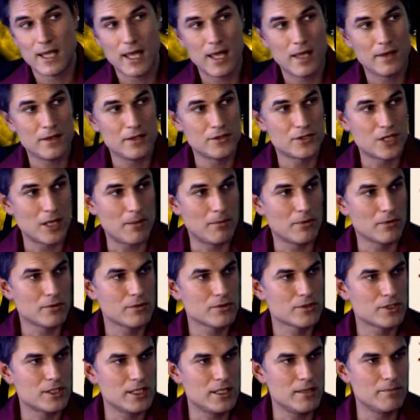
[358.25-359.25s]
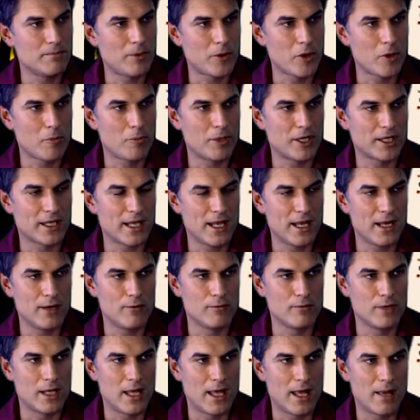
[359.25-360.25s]
Instead, the thin
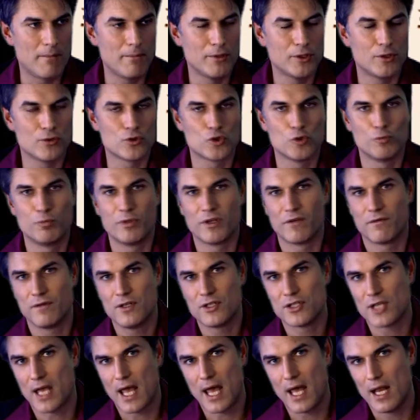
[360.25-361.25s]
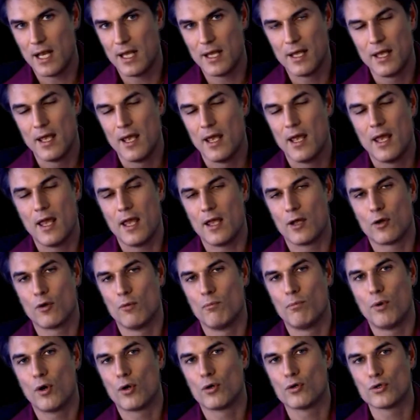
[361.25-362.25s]
aspect is determined by the fact
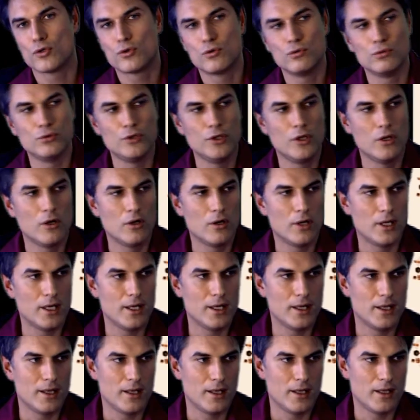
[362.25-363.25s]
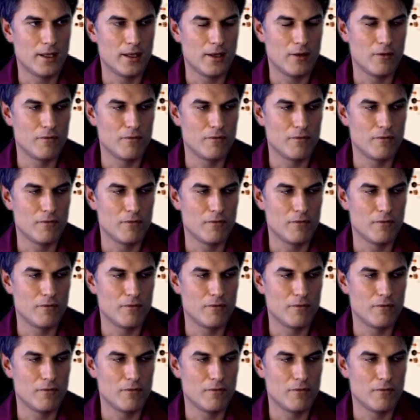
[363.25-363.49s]
that the planetary system